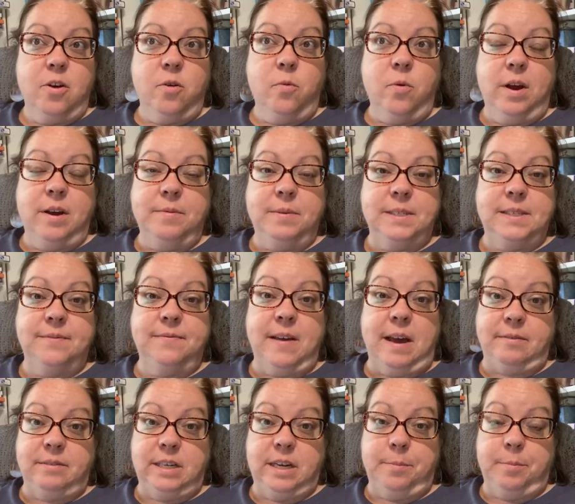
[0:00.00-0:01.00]
One was
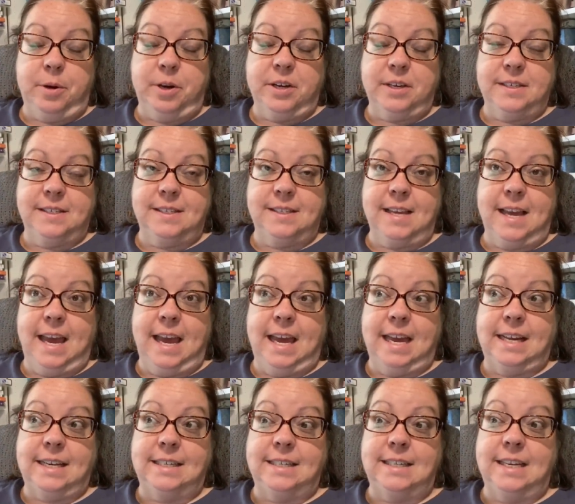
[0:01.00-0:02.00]
Fountain Books,
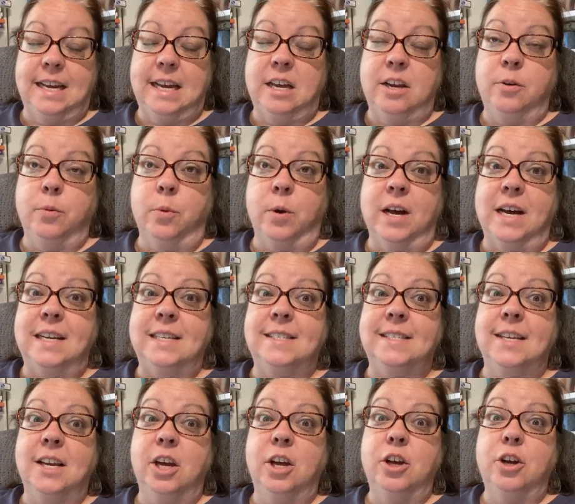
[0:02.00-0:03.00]
and it
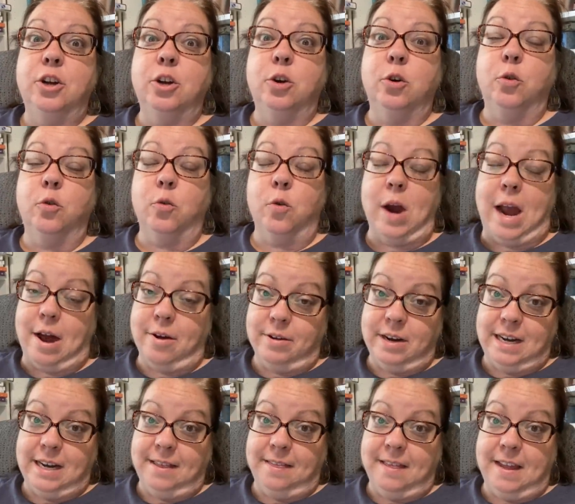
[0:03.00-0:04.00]
was
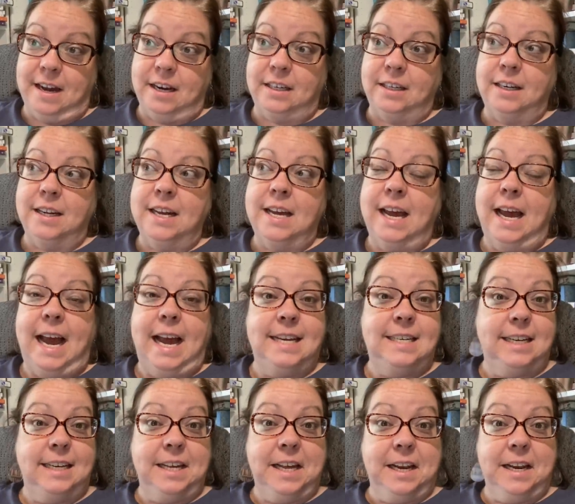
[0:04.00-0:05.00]
crowded in there. I
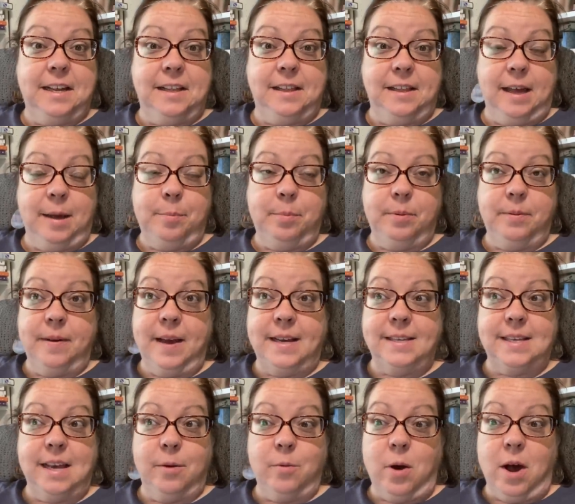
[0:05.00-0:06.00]
did get a clip
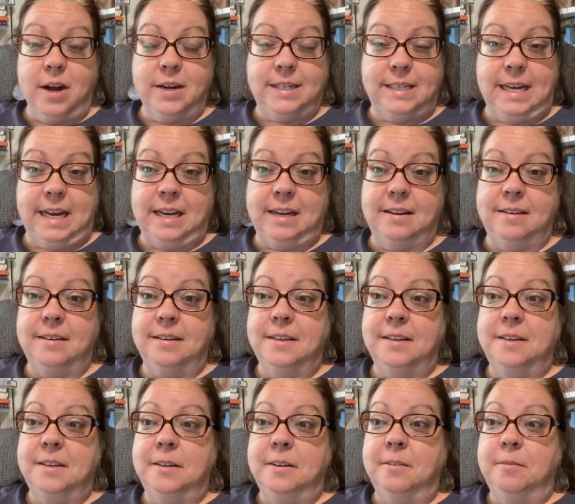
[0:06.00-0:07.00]
as I walked in,
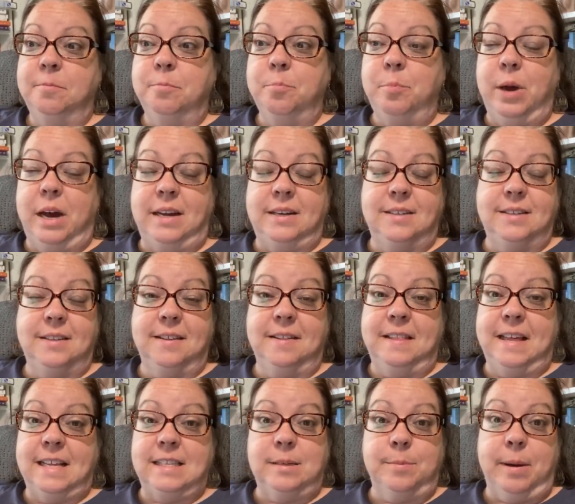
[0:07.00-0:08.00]
but
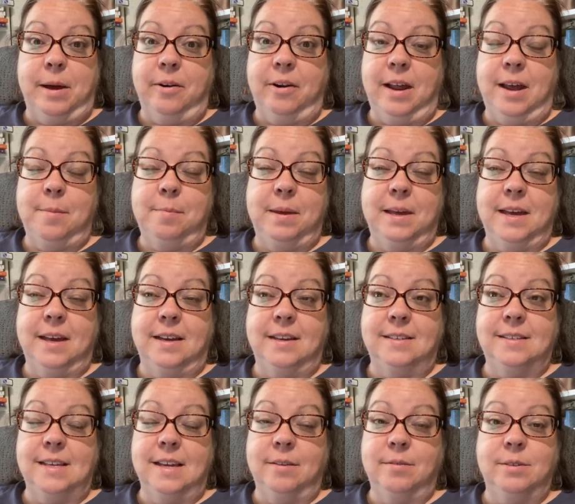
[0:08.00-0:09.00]
that's about it
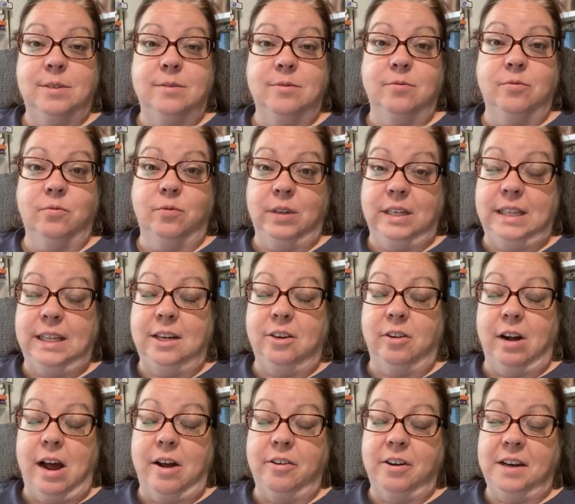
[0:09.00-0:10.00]
because it was really
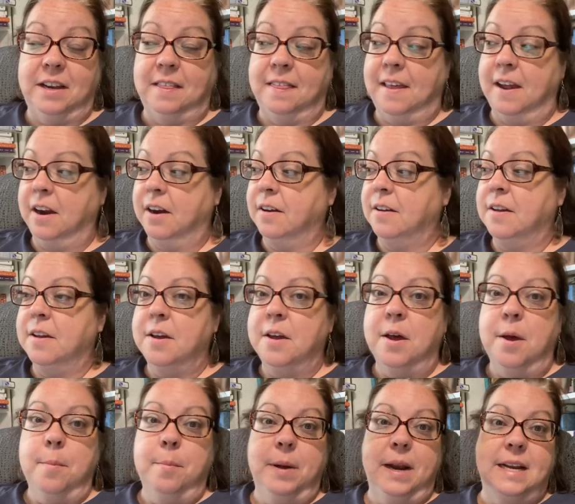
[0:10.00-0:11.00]
crowded in there.
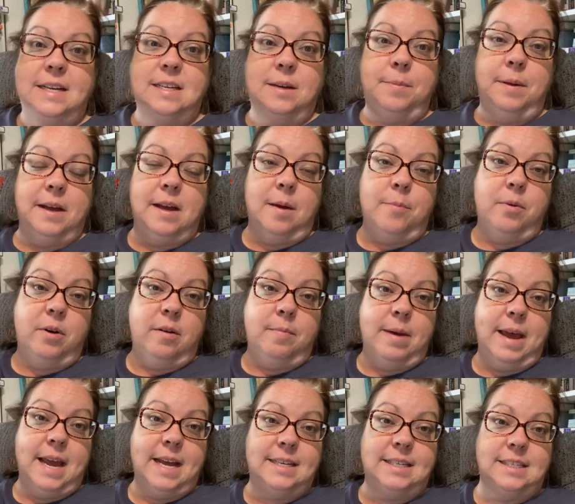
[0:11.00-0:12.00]
But I did pick up one of
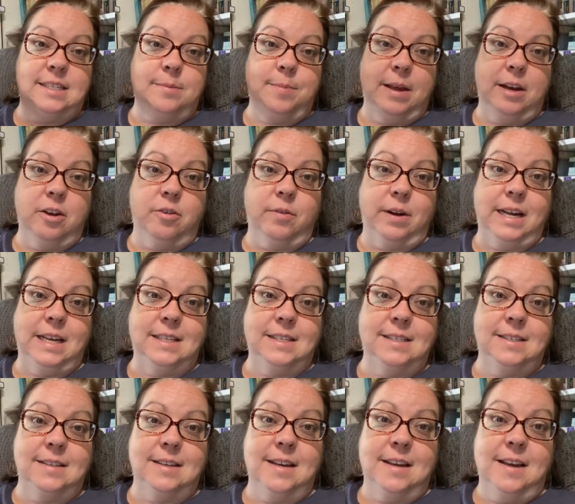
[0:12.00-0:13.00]
my anticipated
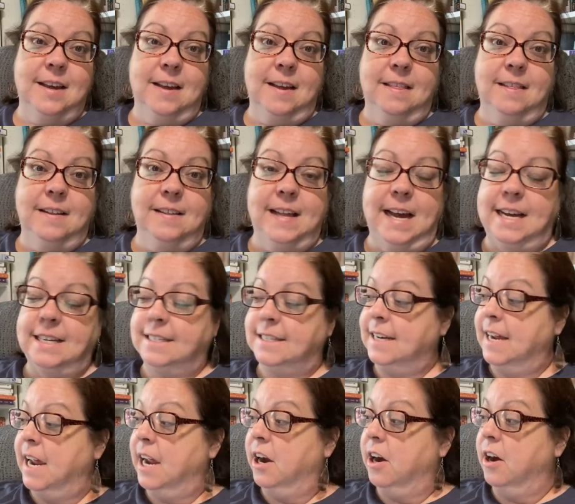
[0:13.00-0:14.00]
reads, The
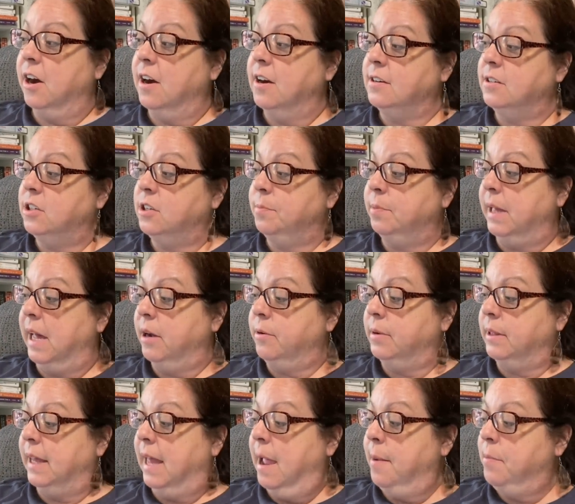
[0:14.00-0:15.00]
Last Heir to
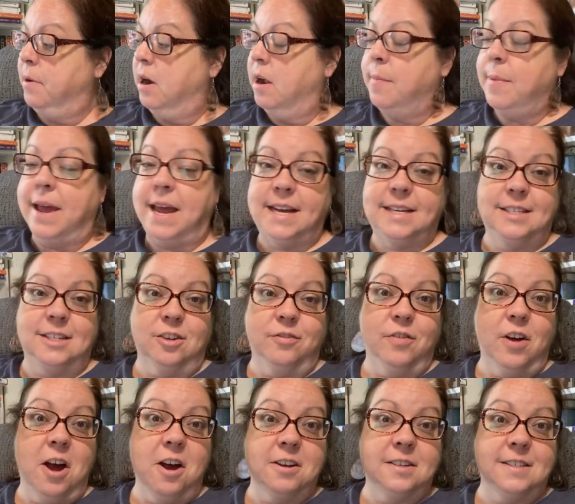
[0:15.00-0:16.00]
Blackwood Library by Hester
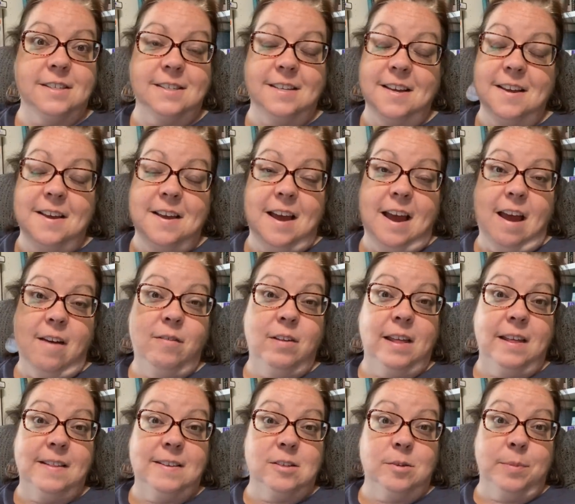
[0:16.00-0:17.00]
Fox. I feel
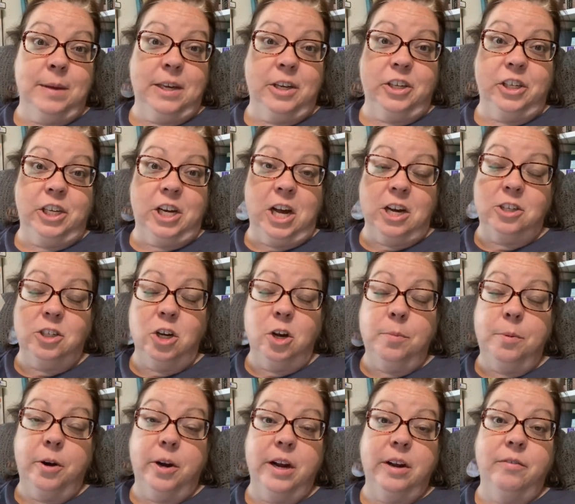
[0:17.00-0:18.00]
like this will be a good
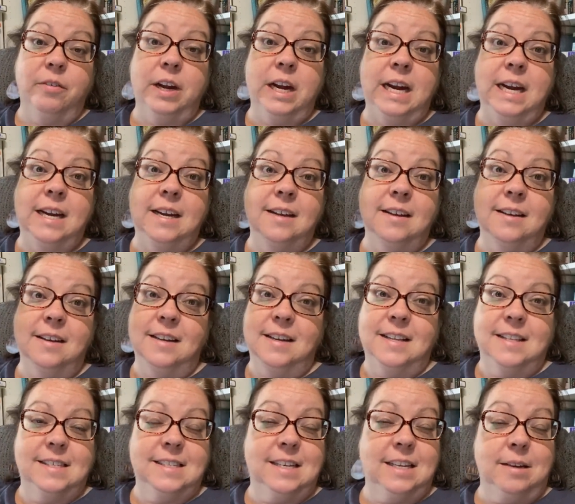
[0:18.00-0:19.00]
October-y read.
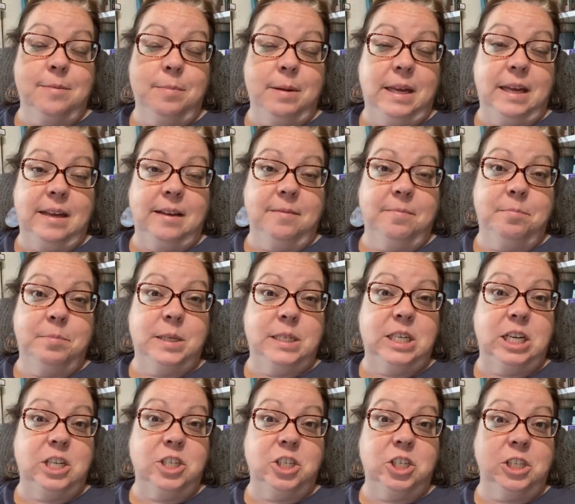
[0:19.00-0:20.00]
It's going to be
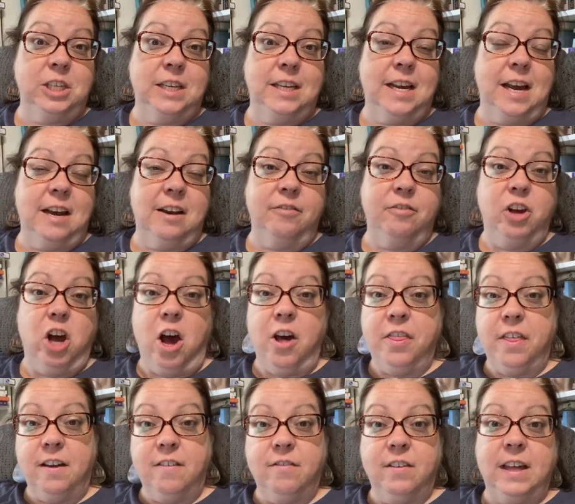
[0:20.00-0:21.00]
potentially kind of
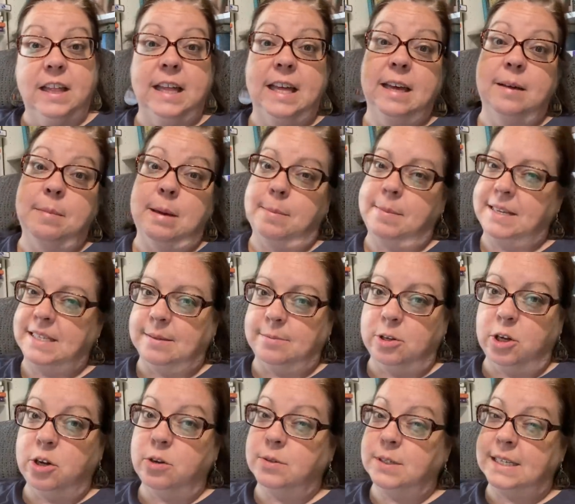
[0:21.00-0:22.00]
gothic feeling, maybe some
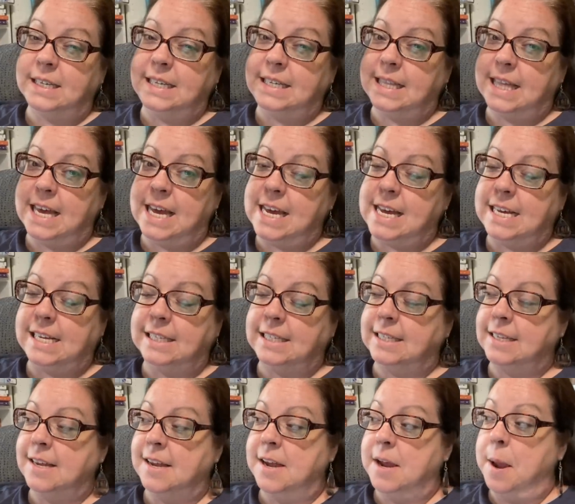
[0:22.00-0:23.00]
ghosty
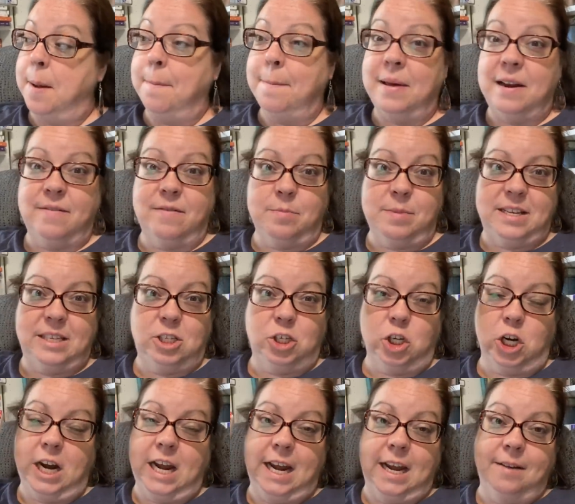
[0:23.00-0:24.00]
things, bit of a
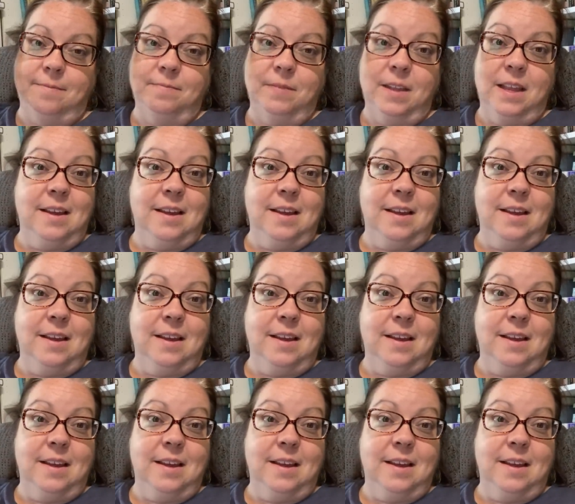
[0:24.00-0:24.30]
mystery.